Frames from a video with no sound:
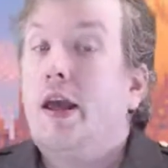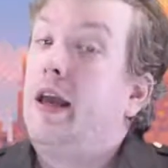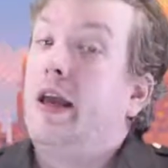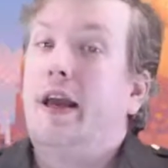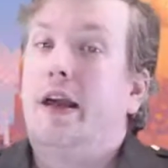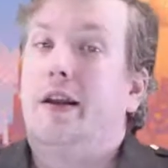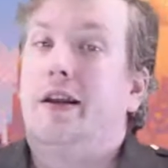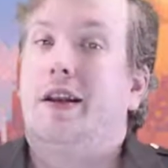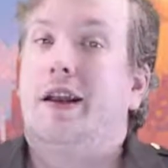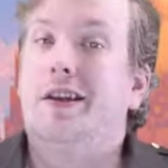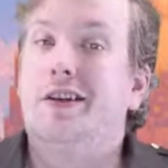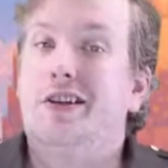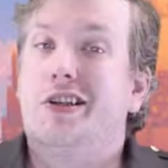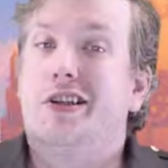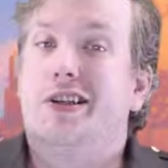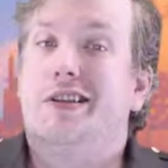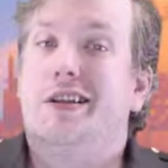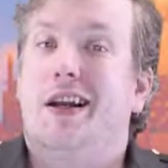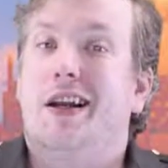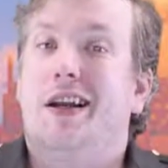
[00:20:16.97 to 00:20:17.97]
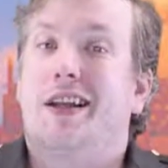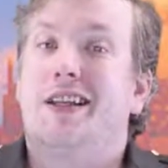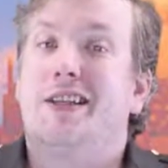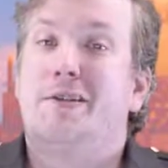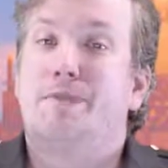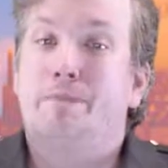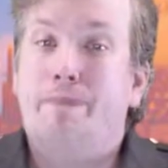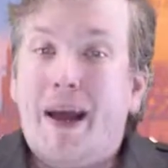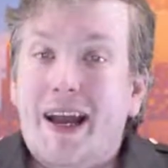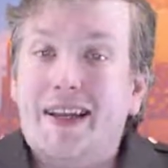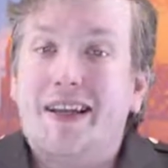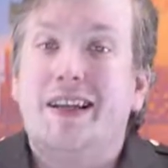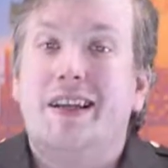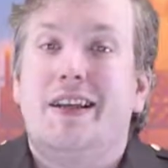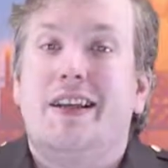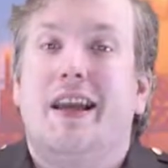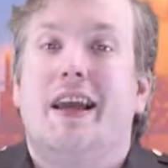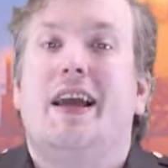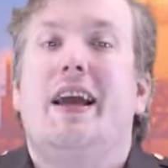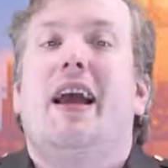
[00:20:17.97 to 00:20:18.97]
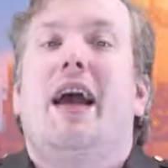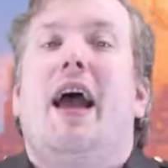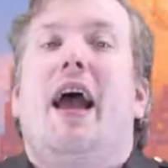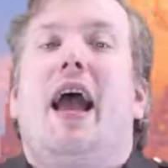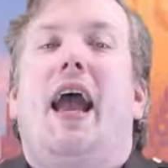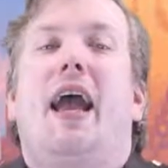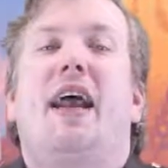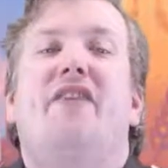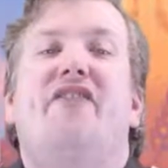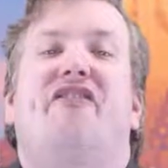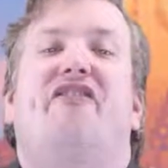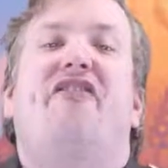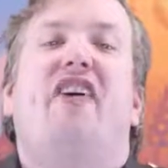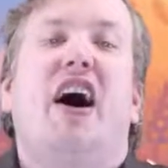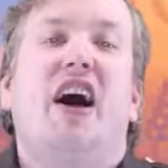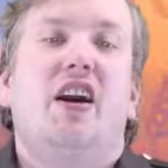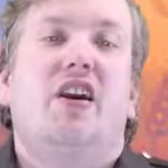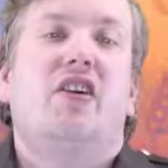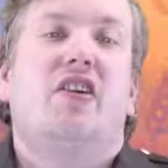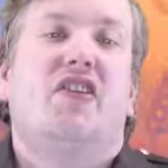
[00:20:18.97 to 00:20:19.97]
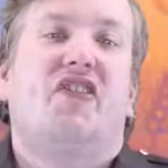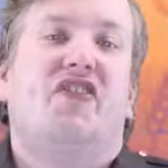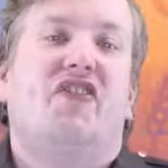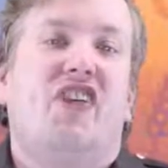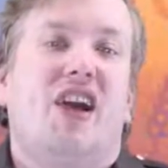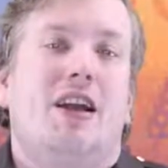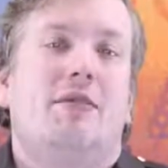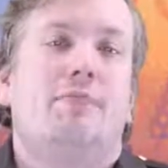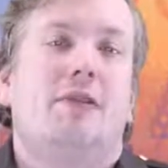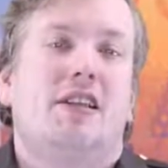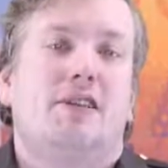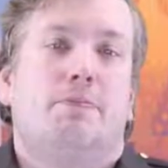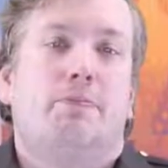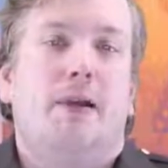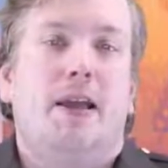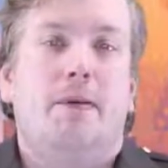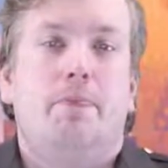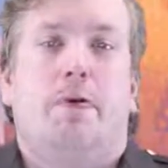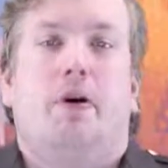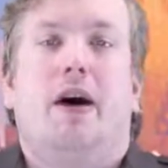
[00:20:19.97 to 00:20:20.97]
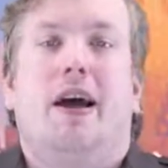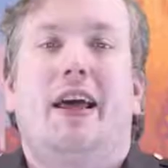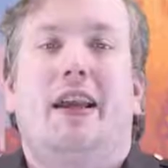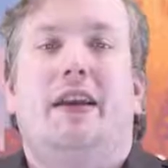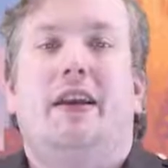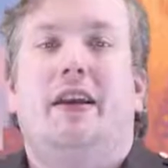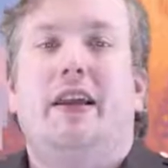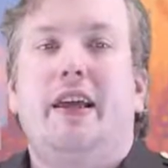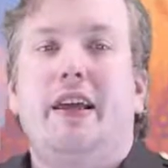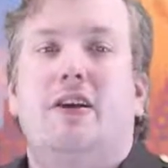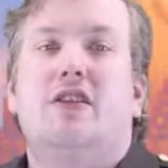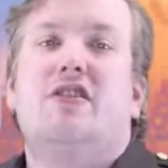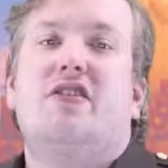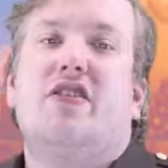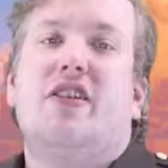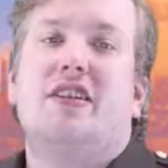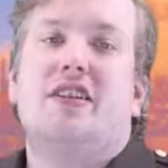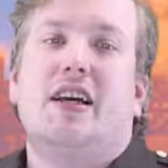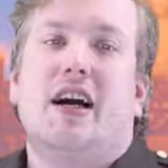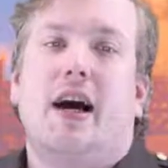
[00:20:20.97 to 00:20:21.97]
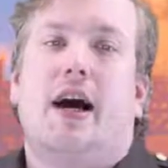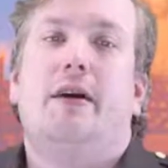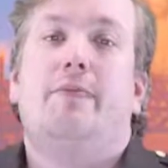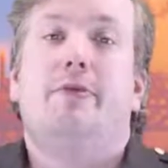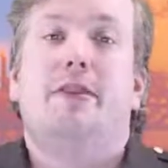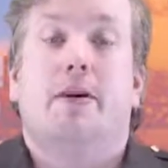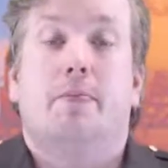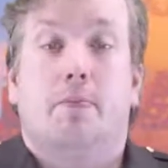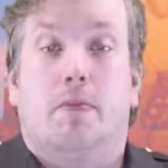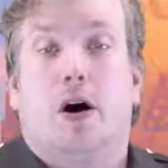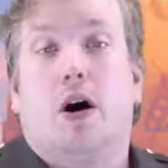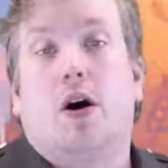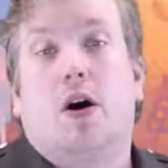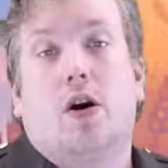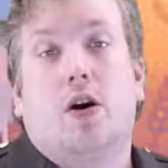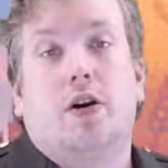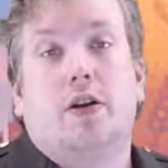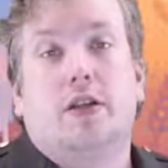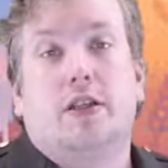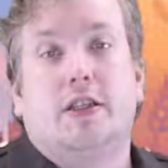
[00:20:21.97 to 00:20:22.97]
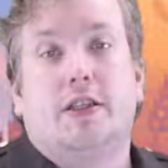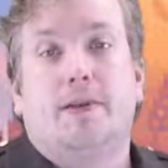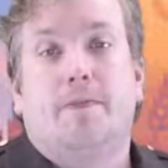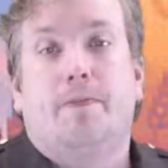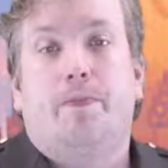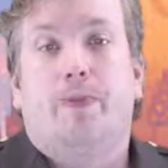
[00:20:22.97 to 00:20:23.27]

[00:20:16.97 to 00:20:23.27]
It launches unexpectedly and fires famous people and leaders of the time to Mars.